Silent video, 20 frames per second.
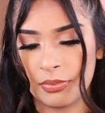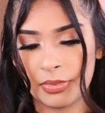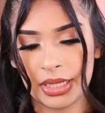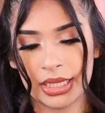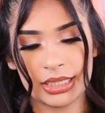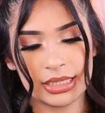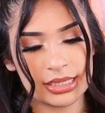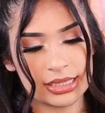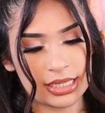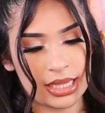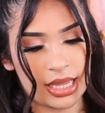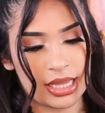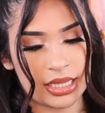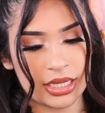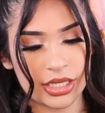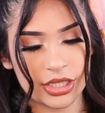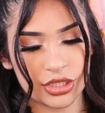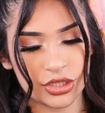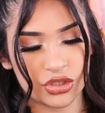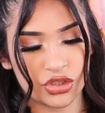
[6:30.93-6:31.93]
It
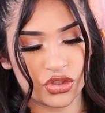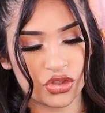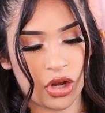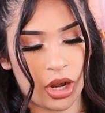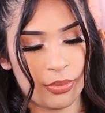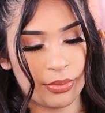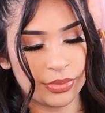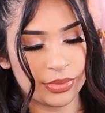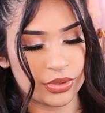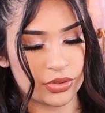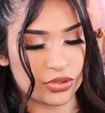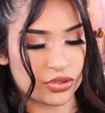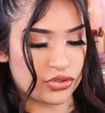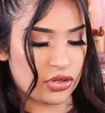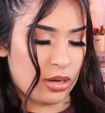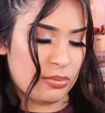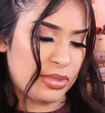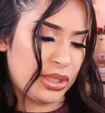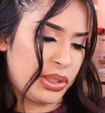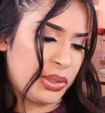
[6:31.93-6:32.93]
says
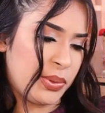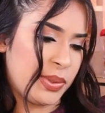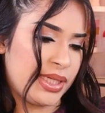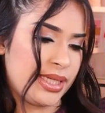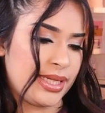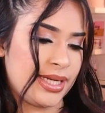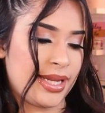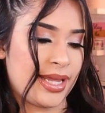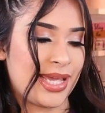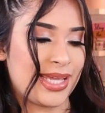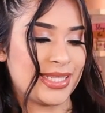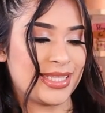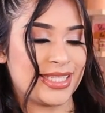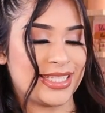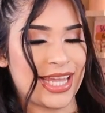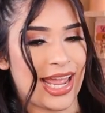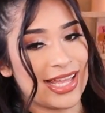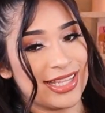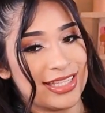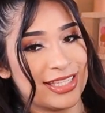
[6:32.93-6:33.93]
Drama Queen,
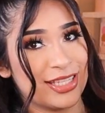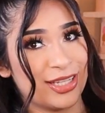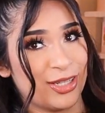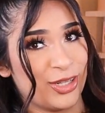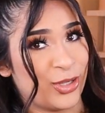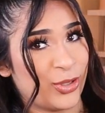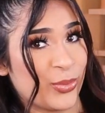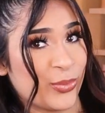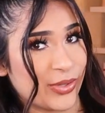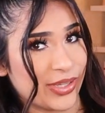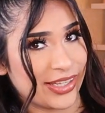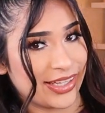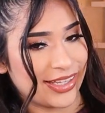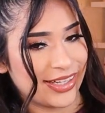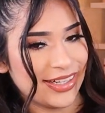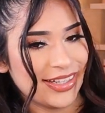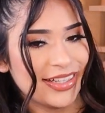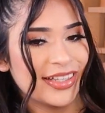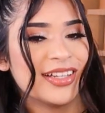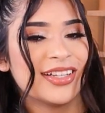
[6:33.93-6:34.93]
Dancing
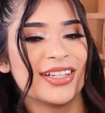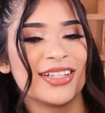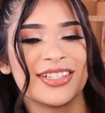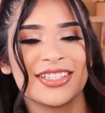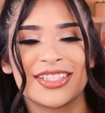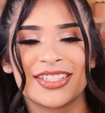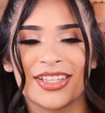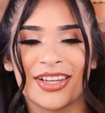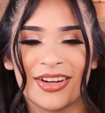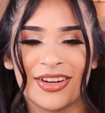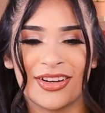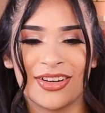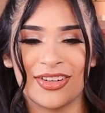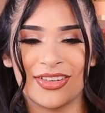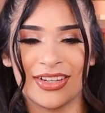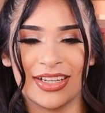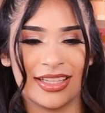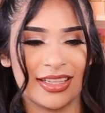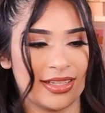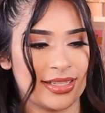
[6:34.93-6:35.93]
Queen. So
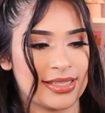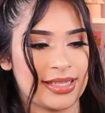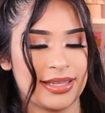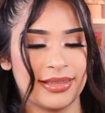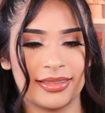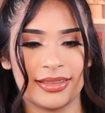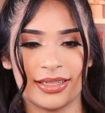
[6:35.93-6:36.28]
it looks like